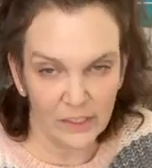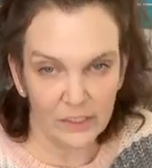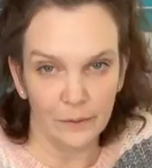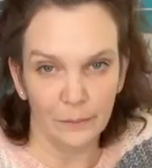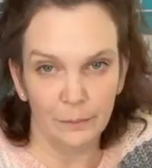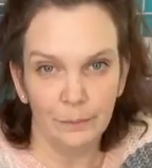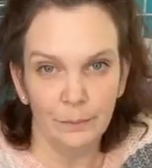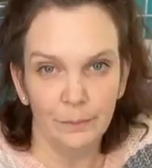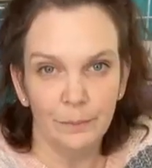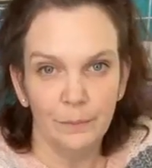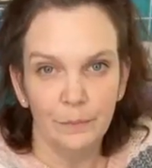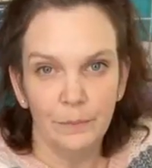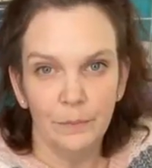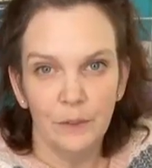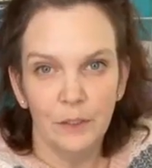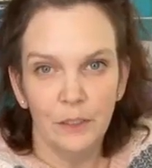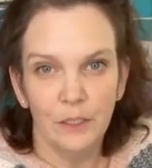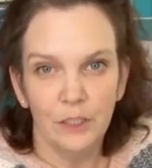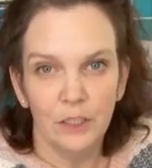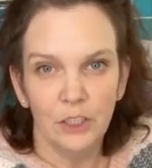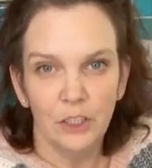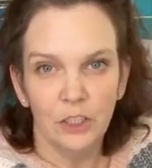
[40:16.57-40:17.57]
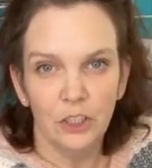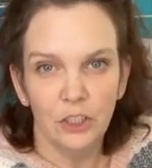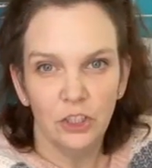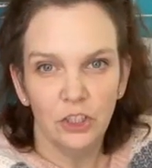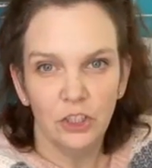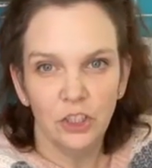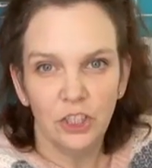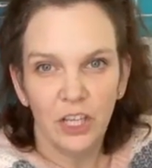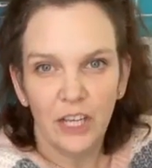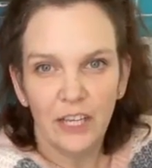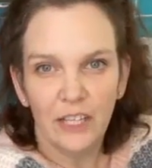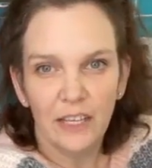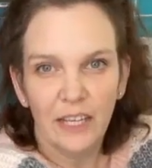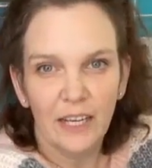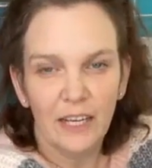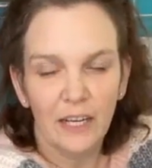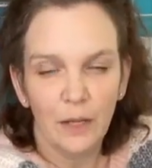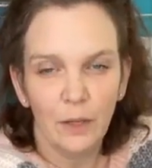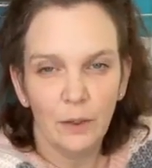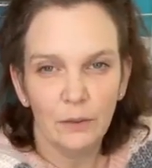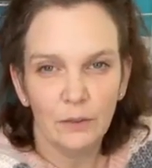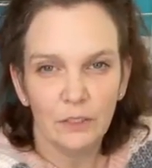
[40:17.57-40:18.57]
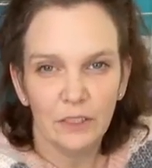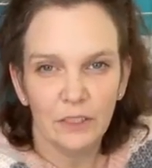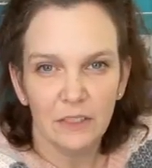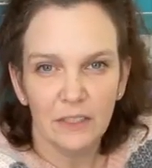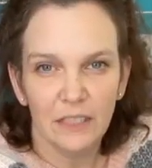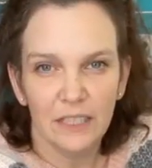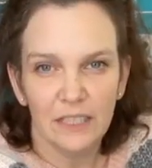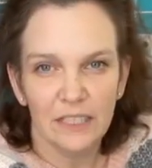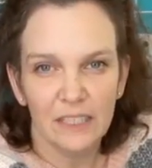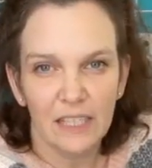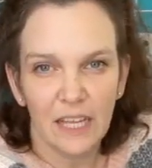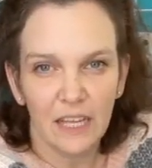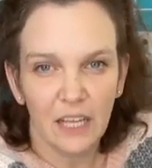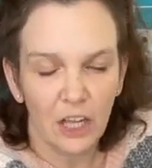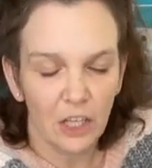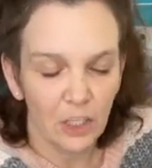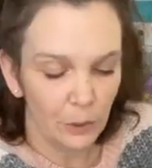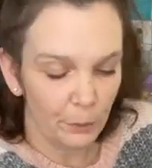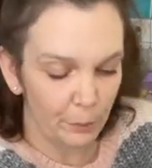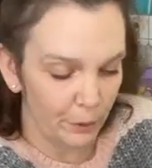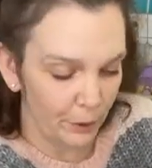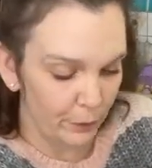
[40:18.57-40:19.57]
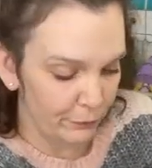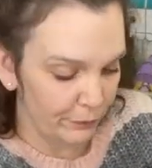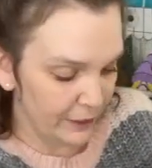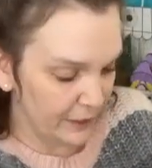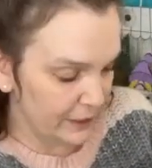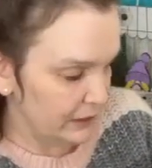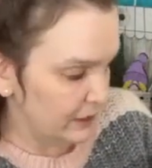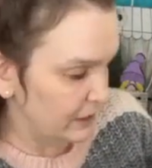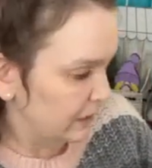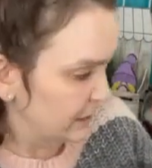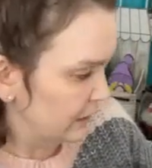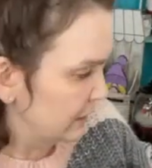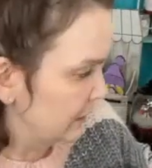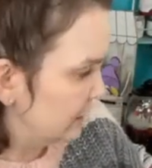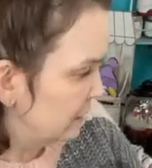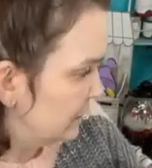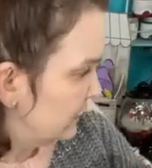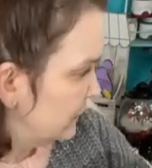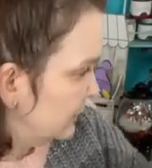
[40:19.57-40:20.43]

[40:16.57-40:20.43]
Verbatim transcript: awesome. Check that out. Isn't that color perfect?